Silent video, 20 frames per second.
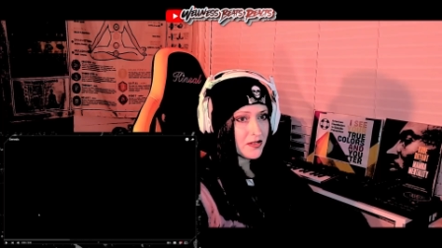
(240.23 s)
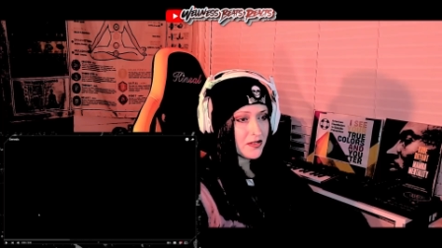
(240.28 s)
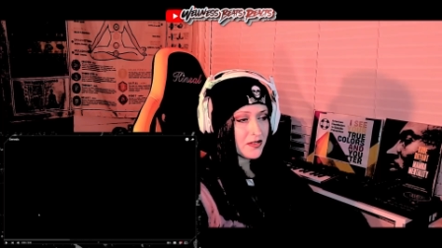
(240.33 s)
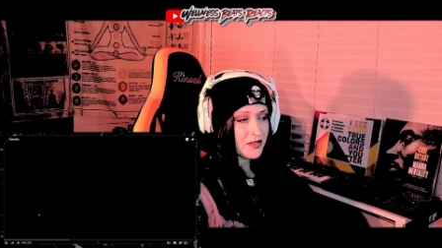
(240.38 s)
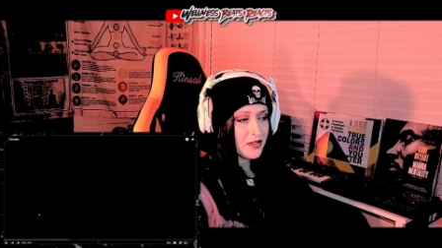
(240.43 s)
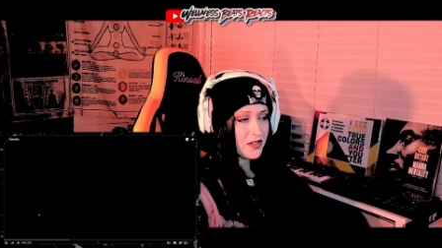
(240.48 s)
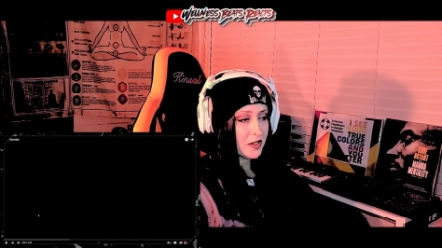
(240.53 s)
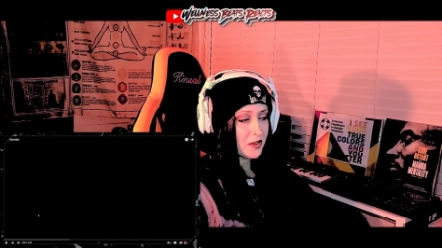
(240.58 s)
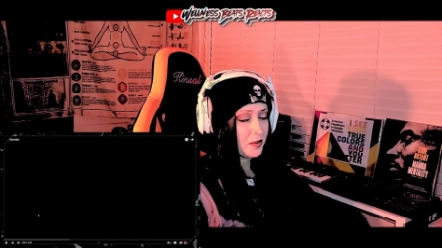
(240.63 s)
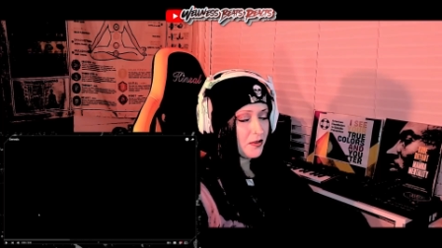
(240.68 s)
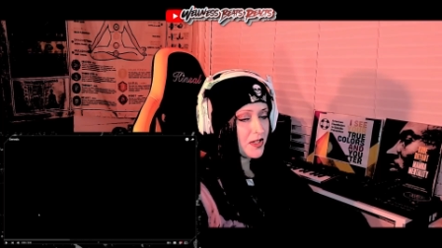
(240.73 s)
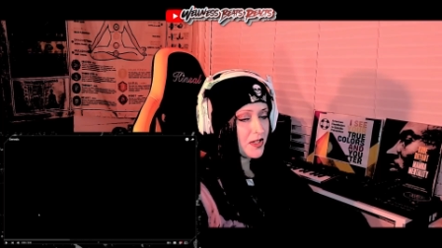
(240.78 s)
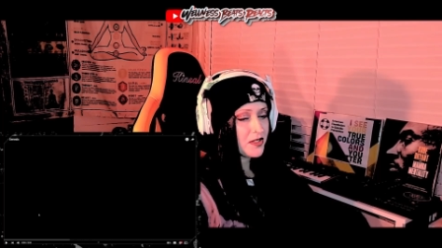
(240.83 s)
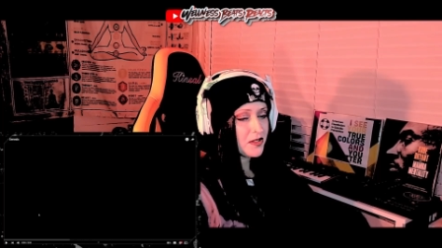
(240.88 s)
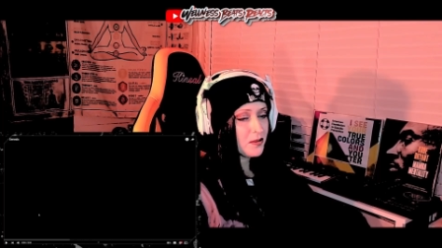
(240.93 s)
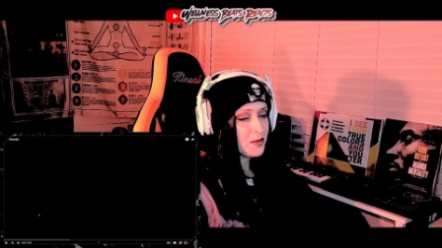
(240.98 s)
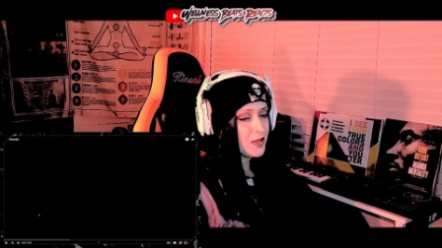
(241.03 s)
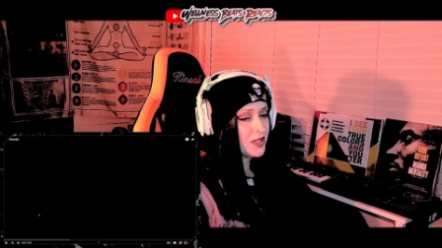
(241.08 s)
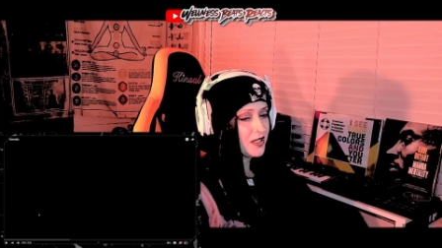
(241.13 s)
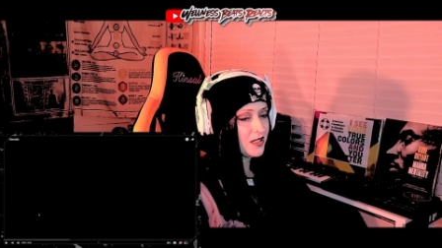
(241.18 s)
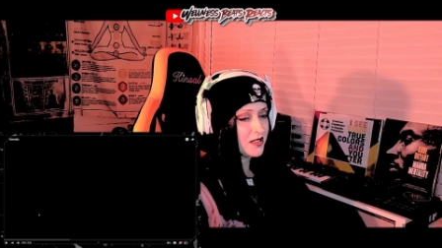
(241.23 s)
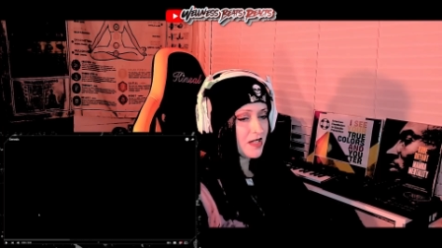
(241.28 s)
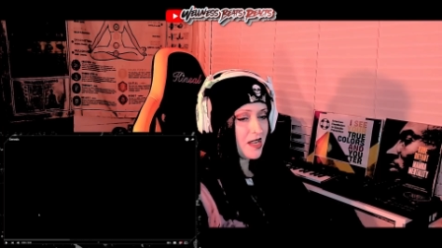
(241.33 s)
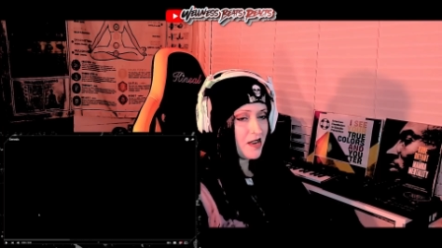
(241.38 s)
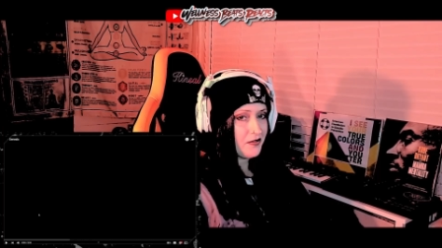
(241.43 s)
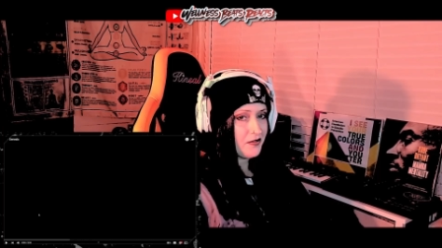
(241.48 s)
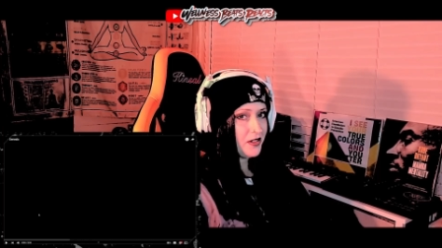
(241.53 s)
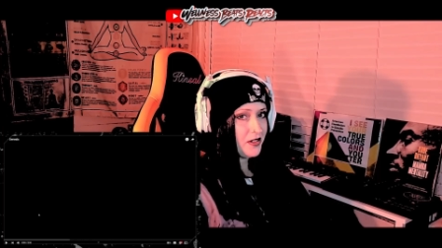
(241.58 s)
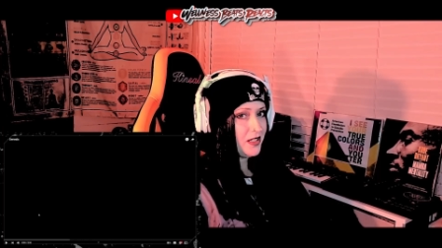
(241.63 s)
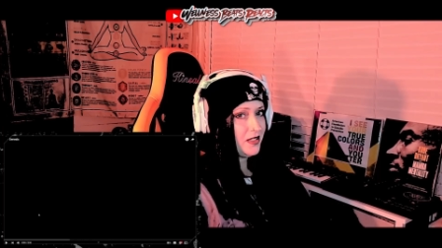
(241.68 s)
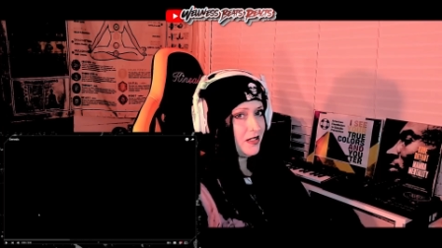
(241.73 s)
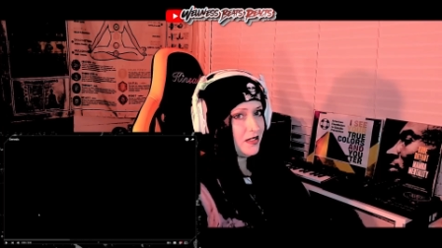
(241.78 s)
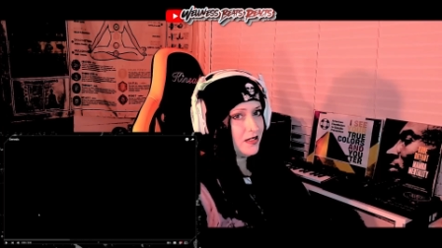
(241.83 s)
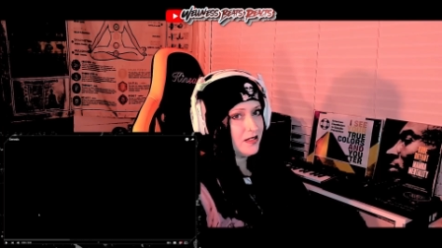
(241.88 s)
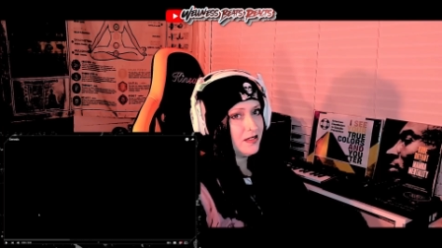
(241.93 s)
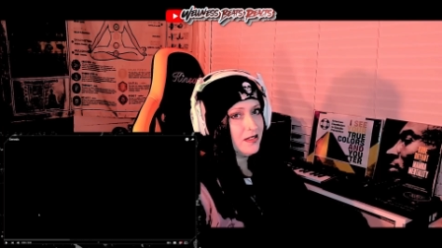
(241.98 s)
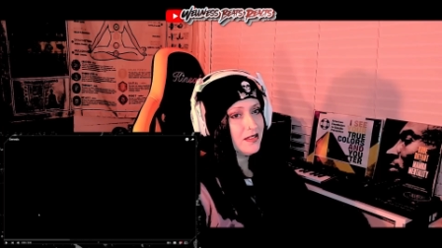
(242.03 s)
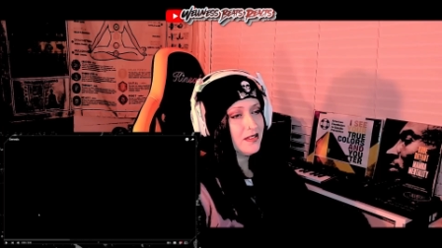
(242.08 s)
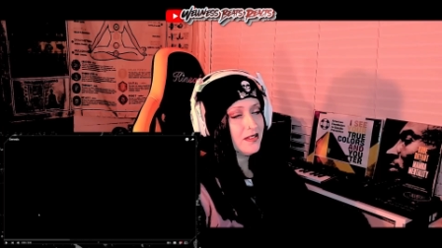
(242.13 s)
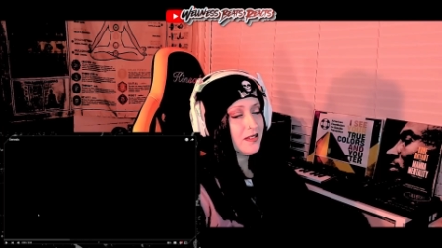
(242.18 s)
you know, the rest of the week is not for kids.
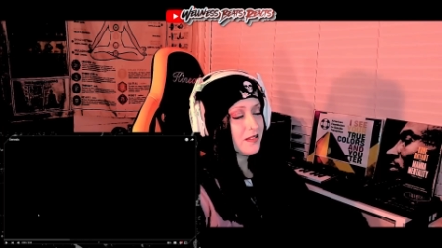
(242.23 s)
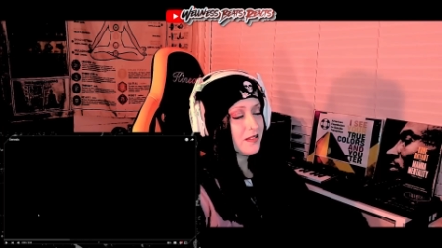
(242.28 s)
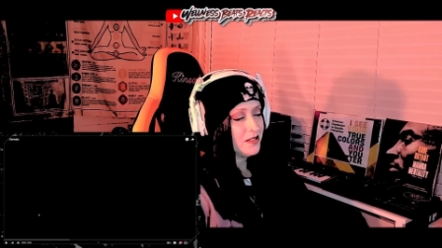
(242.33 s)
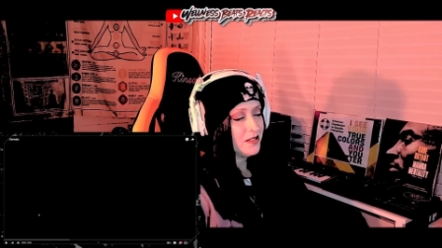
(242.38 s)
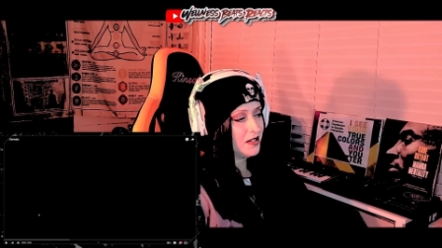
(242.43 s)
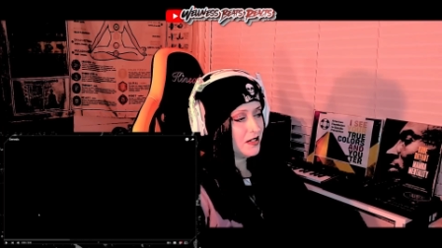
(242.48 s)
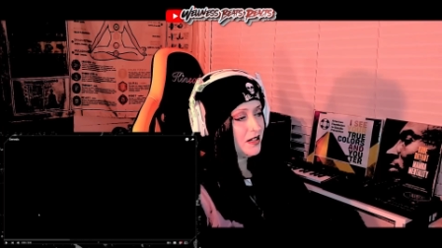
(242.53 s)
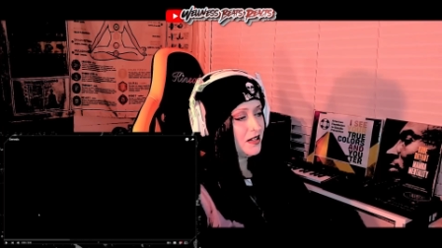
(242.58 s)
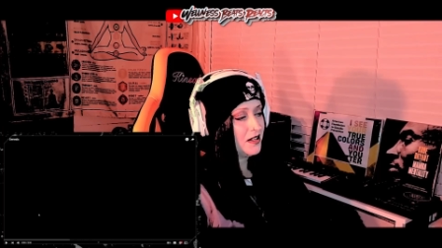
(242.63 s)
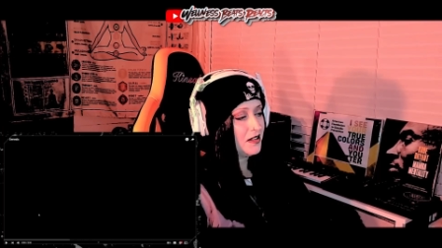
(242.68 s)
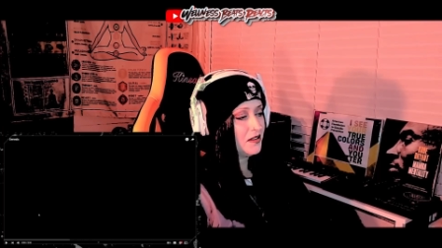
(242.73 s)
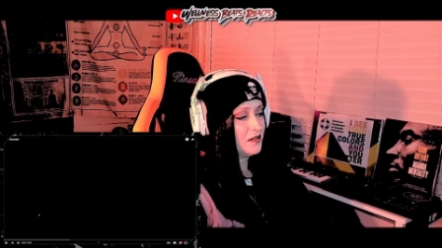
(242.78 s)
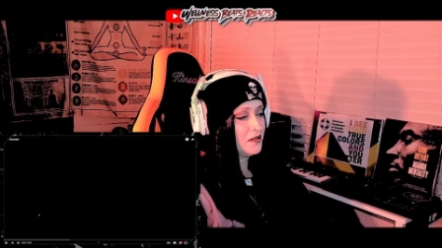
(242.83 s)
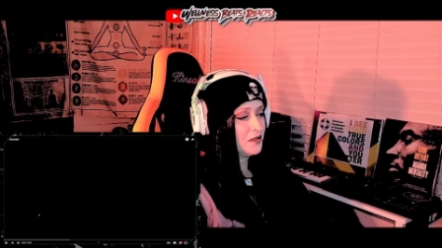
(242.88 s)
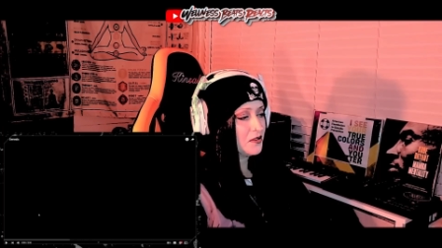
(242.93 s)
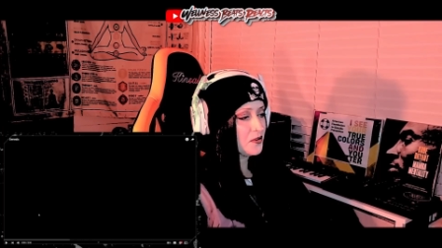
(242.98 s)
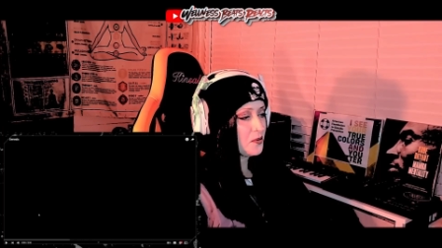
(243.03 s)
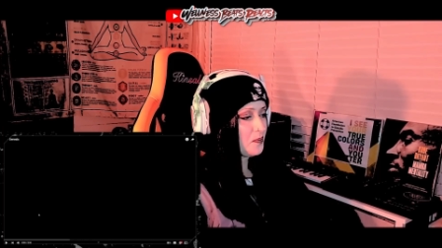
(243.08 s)
Sunday is.